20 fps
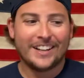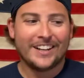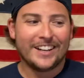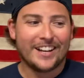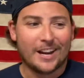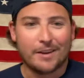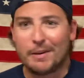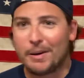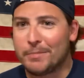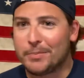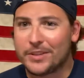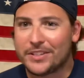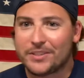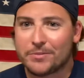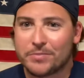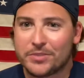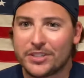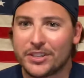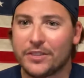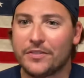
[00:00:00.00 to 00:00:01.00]
I might put some
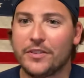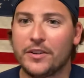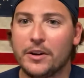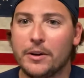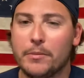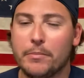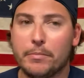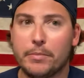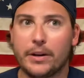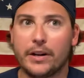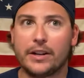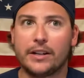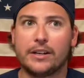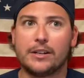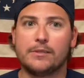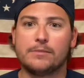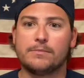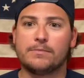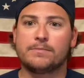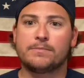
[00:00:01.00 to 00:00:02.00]
stuff up. But I
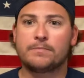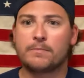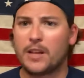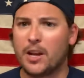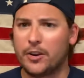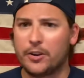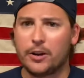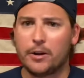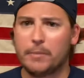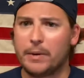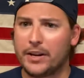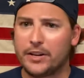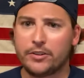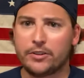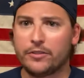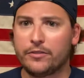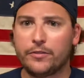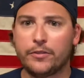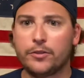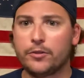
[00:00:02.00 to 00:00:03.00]
don't know, I might do a
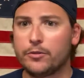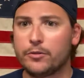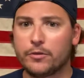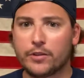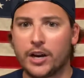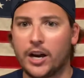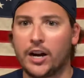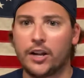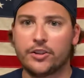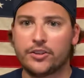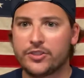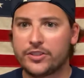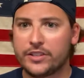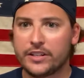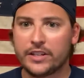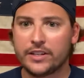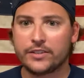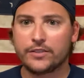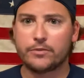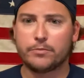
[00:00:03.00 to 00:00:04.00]
few college
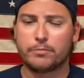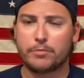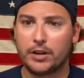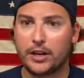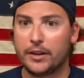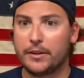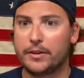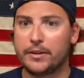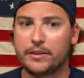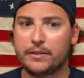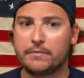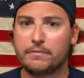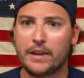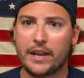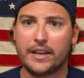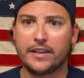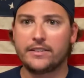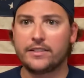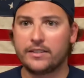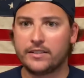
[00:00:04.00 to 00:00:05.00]
things, probably
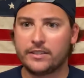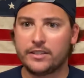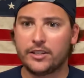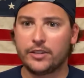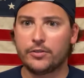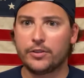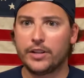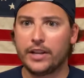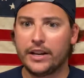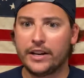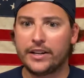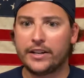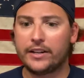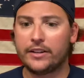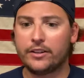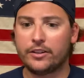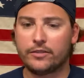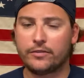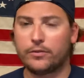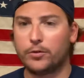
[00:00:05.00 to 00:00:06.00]
ACC related
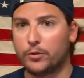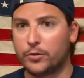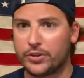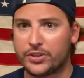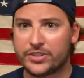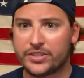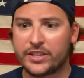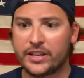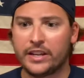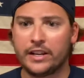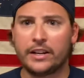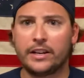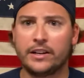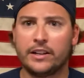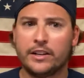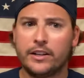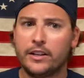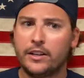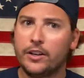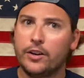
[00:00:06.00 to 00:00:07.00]
or Florida State,
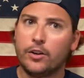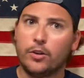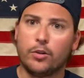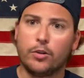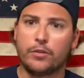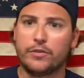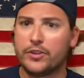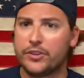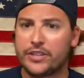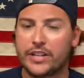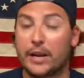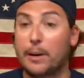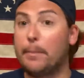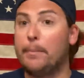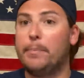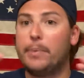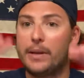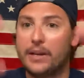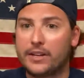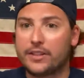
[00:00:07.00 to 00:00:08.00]
or if there's like a
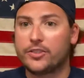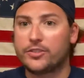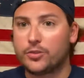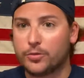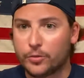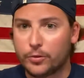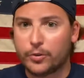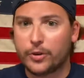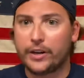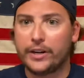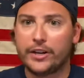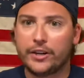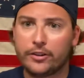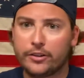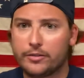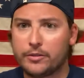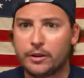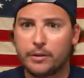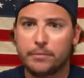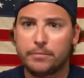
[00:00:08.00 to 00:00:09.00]
big story
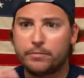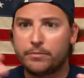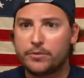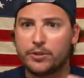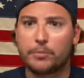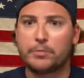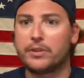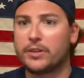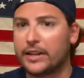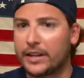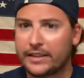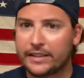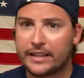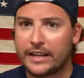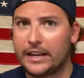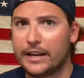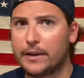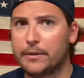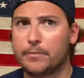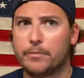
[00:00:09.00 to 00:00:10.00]
or something like
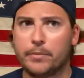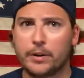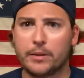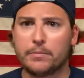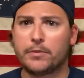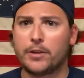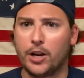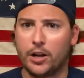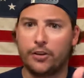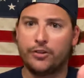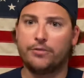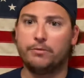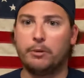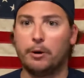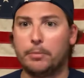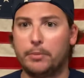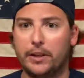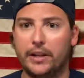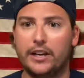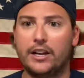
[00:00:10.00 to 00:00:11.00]
that. But college football
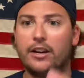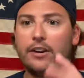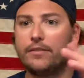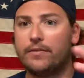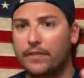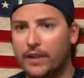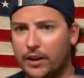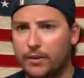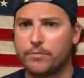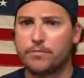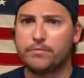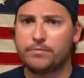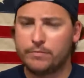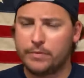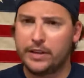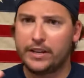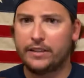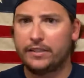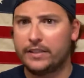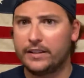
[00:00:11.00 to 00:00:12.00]
playoff, I'll
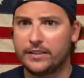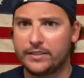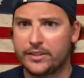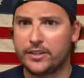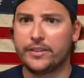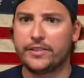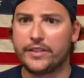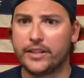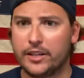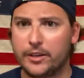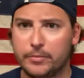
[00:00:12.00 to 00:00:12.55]
hit things here and there.